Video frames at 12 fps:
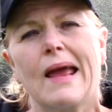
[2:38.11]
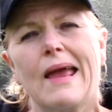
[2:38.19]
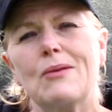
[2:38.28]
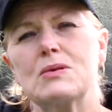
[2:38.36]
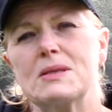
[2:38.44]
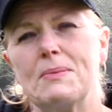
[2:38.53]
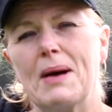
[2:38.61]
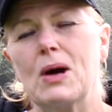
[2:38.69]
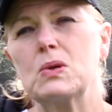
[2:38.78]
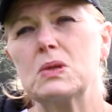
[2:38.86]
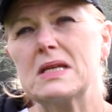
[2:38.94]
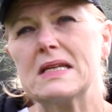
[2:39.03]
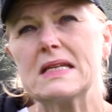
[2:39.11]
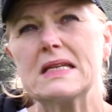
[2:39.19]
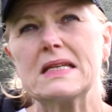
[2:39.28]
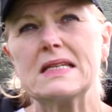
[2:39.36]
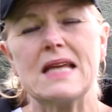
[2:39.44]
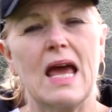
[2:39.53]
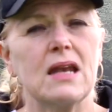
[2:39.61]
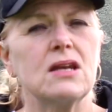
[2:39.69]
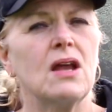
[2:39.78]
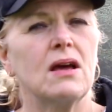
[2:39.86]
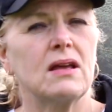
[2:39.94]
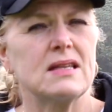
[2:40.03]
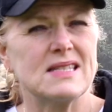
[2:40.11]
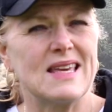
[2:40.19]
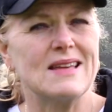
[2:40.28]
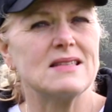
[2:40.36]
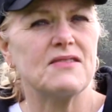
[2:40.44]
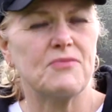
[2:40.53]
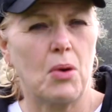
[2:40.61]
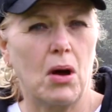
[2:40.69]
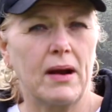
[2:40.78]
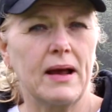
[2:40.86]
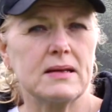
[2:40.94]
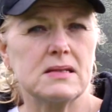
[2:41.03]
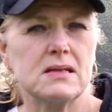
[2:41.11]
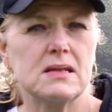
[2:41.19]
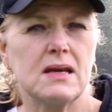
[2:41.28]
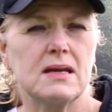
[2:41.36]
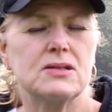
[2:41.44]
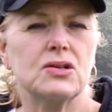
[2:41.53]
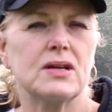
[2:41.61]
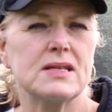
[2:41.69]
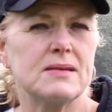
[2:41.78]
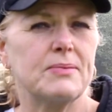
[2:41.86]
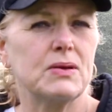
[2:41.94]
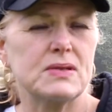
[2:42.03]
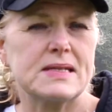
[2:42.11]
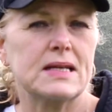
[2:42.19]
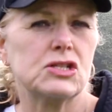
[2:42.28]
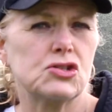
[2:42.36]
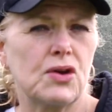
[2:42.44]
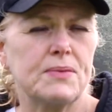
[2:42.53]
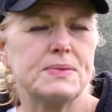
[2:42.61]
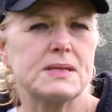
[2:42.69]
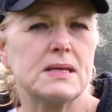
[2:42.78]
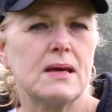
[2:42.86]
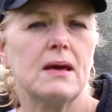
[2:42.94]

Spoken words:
It was about 10 skids of product and took us about 6 trips.